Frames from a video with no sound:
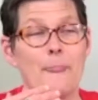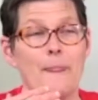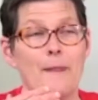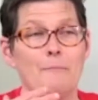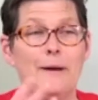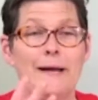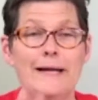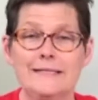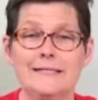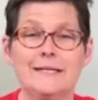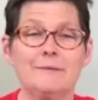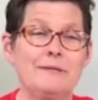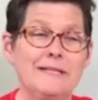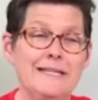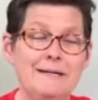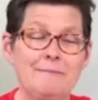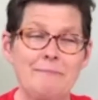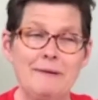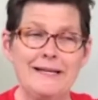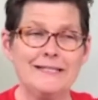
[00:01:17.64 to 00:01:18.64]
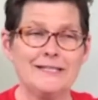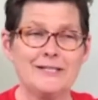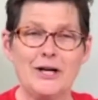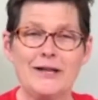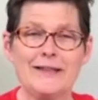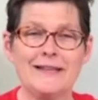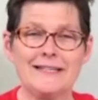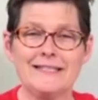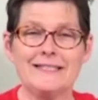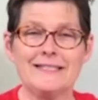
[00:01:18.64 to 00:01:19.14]
But I had some teammates
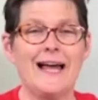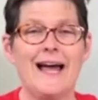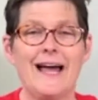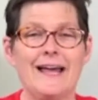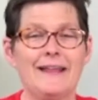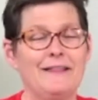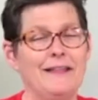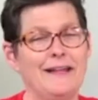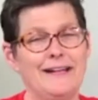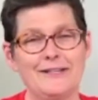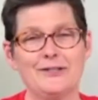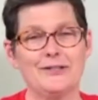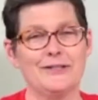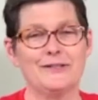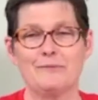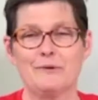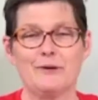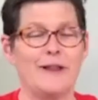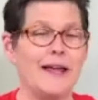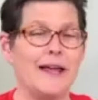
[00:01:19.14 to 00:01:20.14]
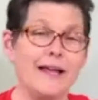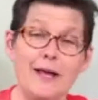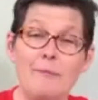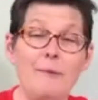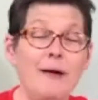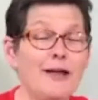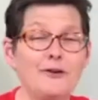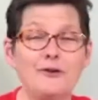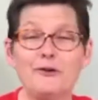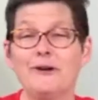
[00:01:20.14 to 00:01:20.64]
on the side that just were like, come
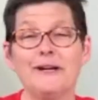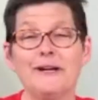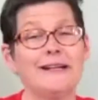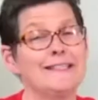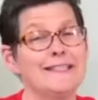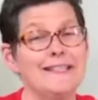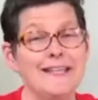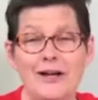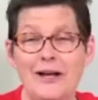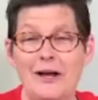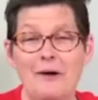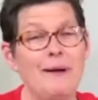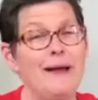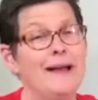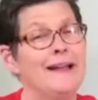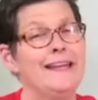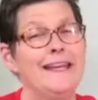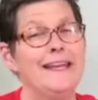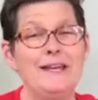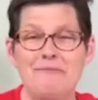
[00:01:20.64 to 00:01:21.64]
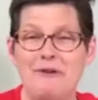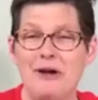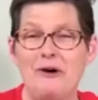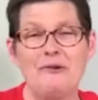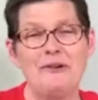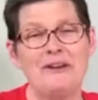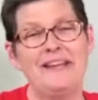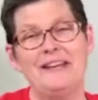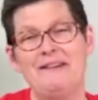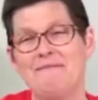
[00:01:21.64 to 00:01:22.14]
on, Chris, come on, keep
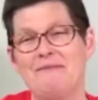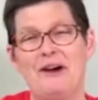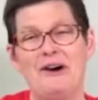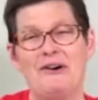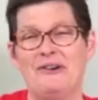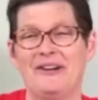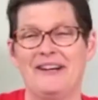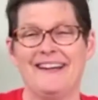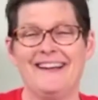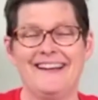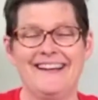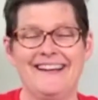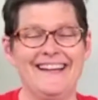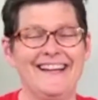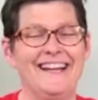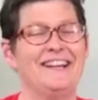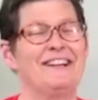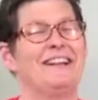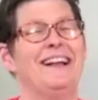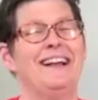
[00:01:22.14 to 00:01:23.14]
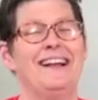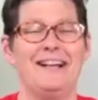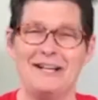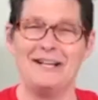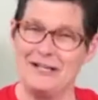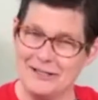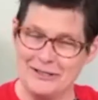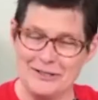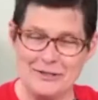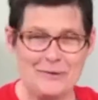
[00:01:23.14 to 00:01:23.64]
going, keep going.
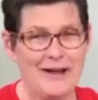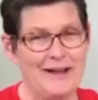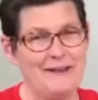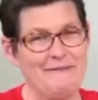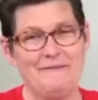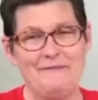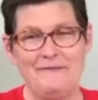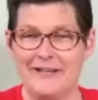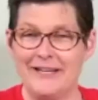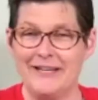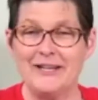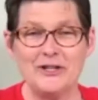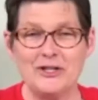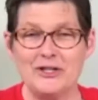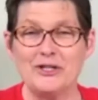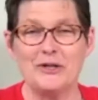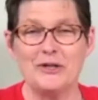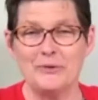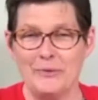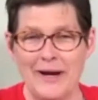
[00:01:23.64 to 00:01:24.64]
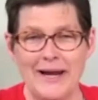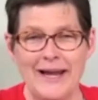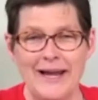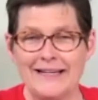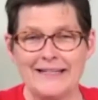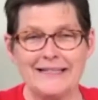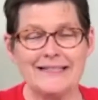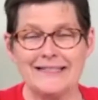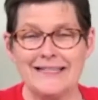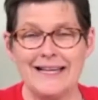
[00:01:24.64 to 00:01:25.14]
So I finished the
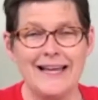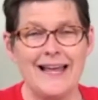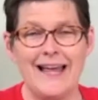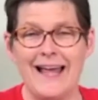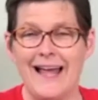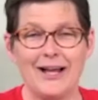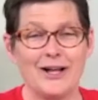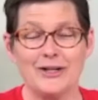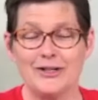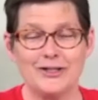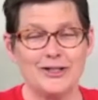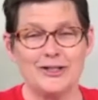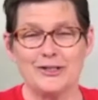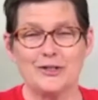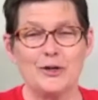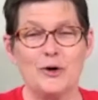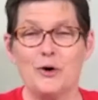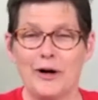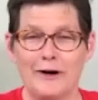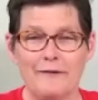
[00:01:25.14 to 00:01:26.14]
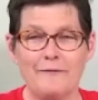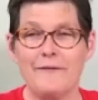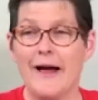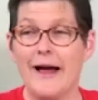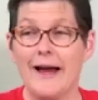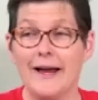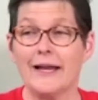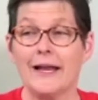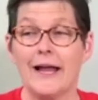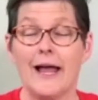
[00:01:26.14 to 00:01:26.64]
race, just
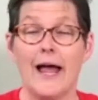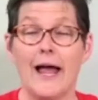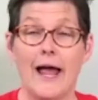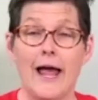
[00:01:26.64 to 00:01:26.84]
horrified.